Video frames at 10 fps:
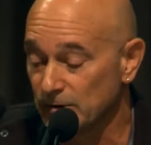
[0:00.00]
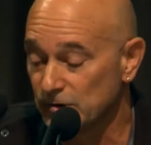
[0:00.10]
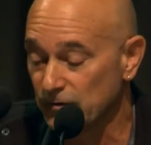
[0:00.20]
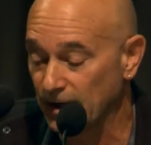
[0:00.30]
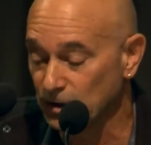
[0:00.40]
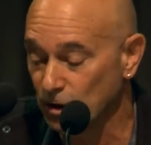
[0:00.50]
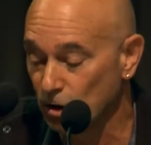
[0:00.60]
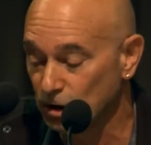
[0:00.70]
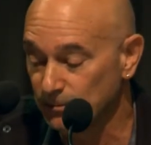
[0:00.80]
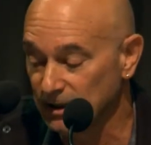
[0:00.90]
the Australian
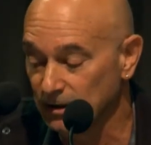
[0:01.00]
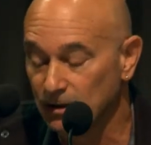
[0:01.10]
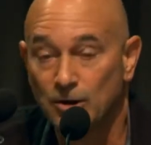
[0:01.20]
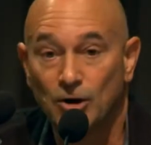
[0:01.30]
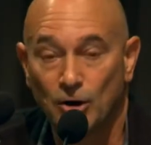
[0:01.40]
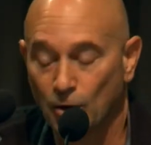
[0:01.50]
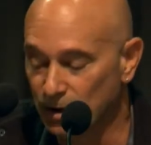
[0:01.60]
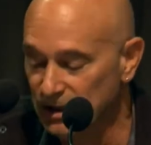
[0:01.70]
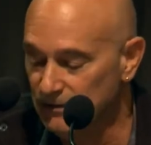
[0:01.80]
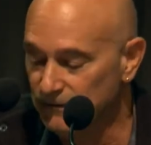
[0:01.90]
economy,
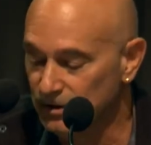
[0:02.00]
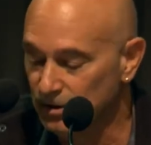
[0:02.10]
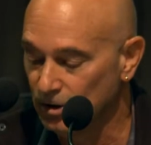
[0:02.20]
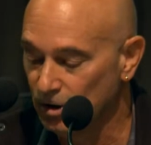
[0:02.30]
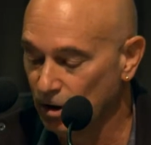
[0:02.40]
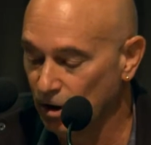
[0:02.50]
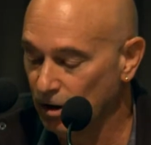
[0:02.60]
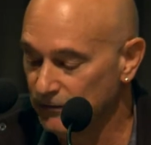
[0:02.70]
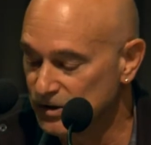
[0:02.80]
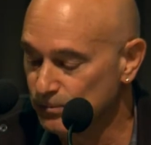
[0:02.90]
or even
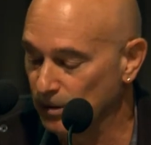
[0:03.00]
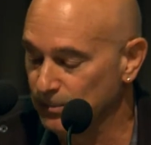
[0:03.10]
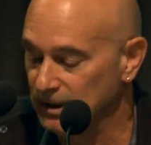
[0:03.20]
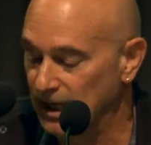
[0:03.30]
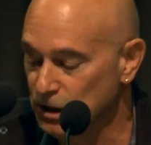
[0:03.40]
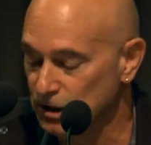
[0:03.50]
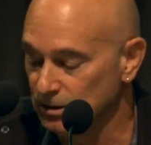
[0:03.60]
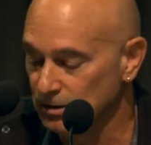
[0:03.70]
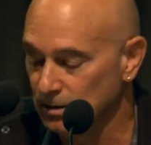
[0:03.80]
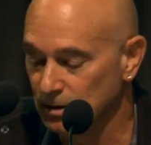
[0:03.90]
of its
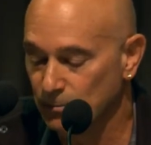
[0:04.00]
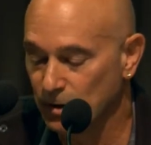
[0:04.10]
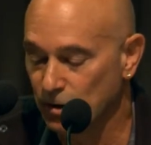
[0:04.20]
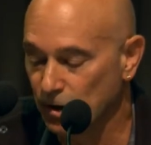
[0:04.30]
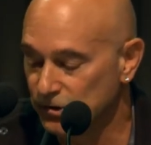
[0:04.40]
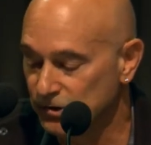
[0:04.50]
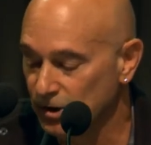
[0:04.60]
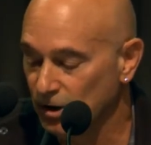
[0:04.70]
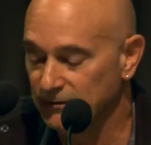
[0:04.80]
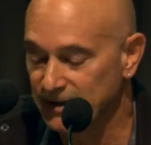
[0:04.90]
population because
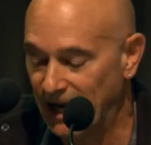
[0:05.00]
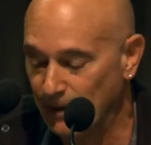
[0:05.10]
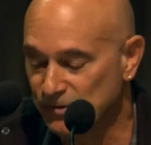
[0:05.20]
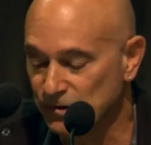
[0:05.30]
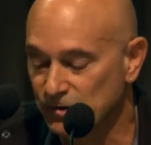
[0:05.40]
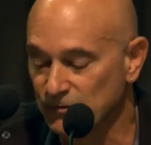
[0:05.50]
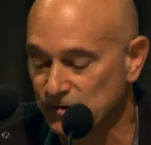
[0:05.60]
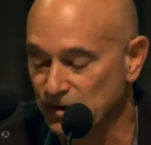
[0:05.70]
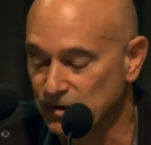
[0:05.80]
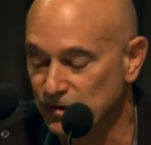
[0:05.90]
of an absence of
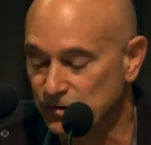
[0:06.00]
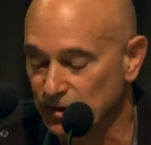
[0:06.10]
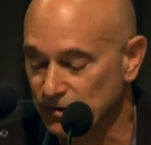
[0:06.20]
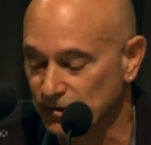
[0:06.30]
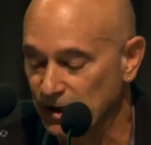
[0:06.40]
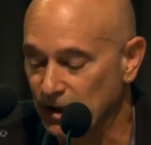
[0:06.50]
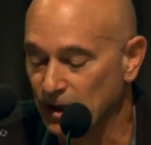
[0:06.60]
statistics